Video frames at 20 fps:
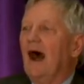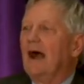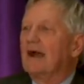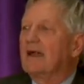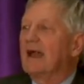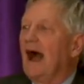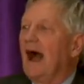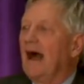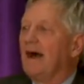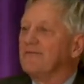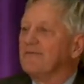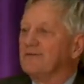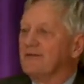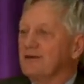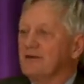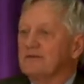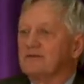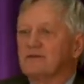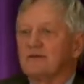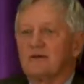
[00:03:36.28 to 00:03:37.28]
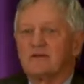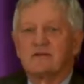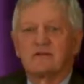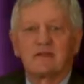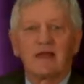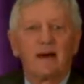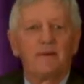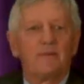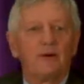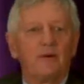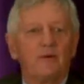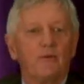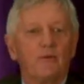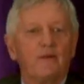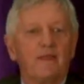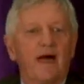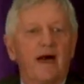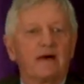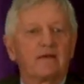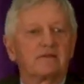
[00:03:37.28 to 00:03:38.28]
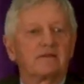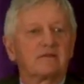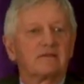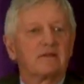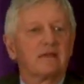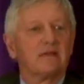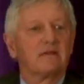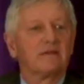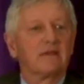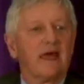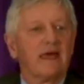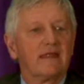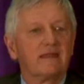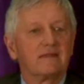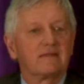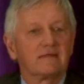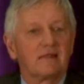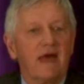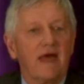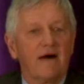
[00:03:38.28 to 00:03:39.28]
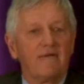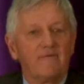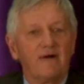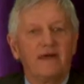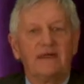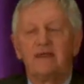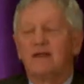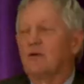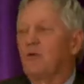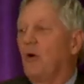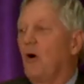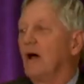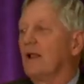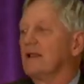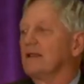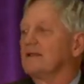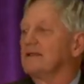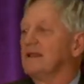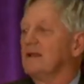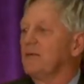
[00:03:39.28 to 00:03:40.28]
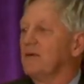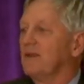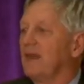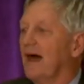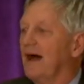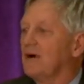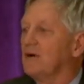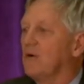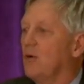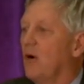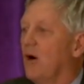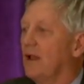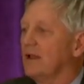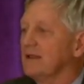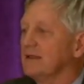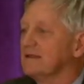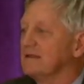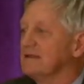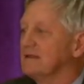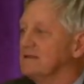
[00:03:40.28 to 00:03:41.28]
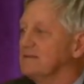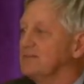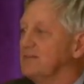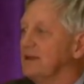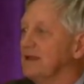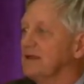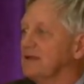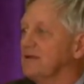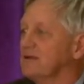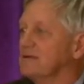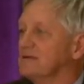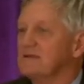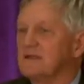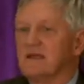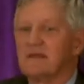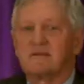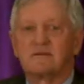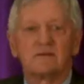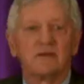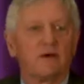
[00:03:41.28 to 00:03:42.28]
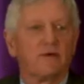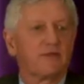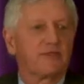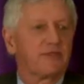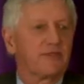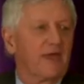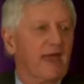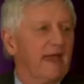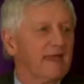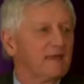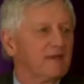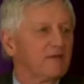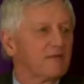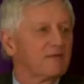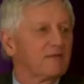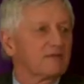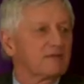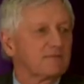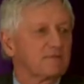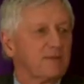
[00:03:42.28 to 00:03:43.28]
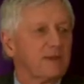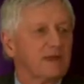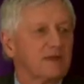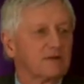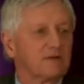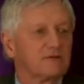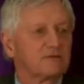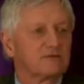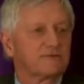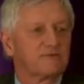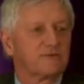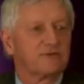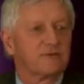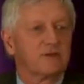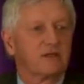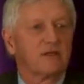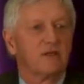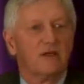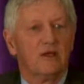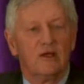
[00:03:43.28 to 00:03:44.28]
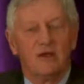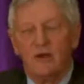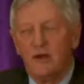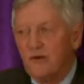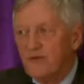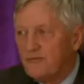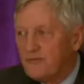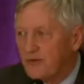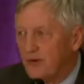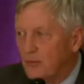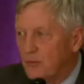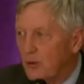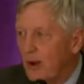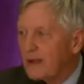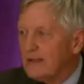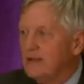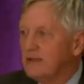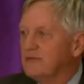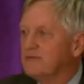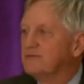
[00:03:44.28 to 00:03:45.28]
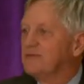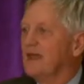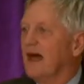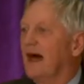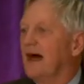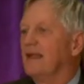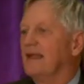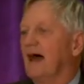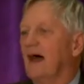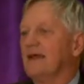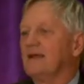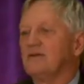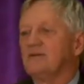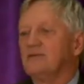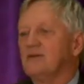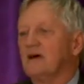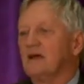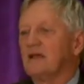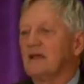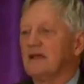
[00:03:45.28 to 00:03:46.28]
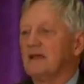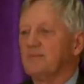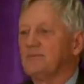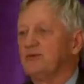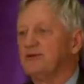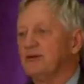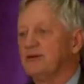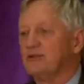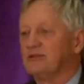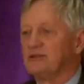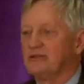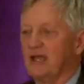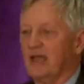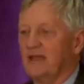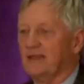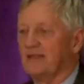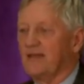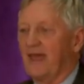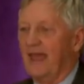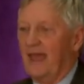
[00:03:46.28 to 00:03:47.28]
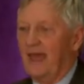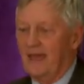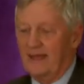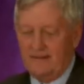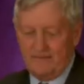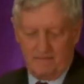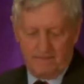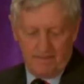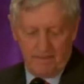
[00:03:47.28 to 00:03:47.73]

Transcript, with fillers: a conference or a summit without, that is of any quality without quality speakers. And so thank you, the speakers, for for what you've done. I really appreciate that.